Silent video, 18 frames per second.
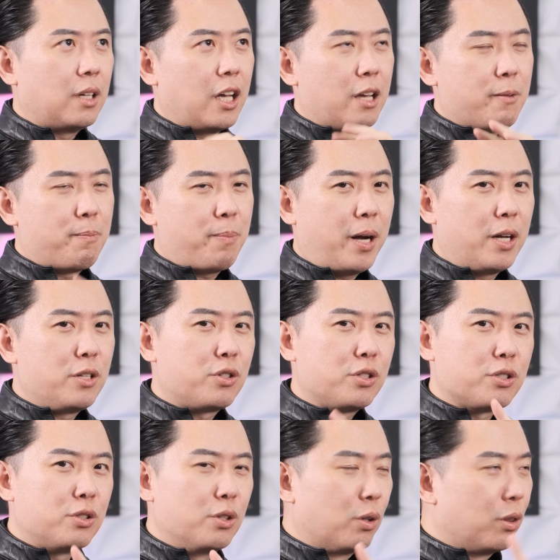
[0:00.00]
a punch
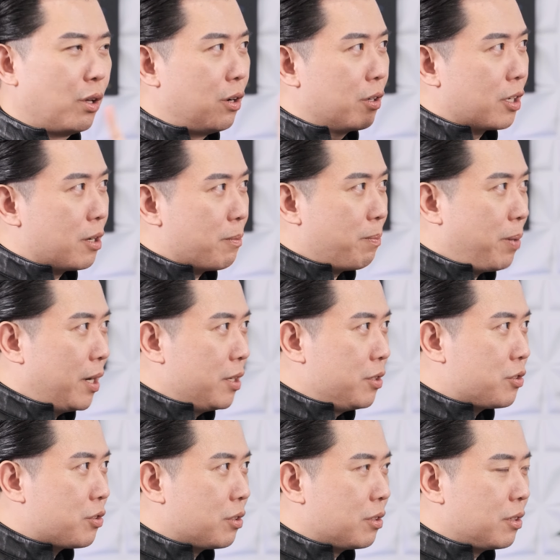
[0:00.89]
is no longer a
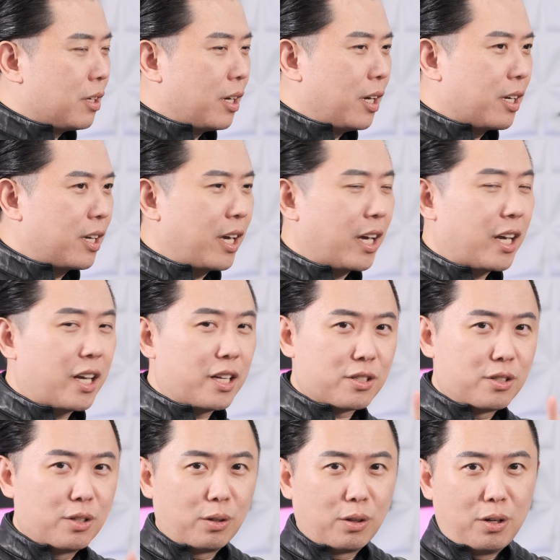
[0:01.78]
punch, a kick
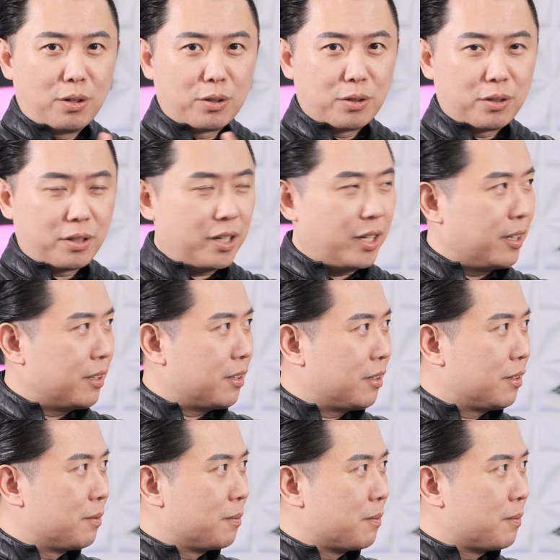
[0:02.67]
is no longer a kick.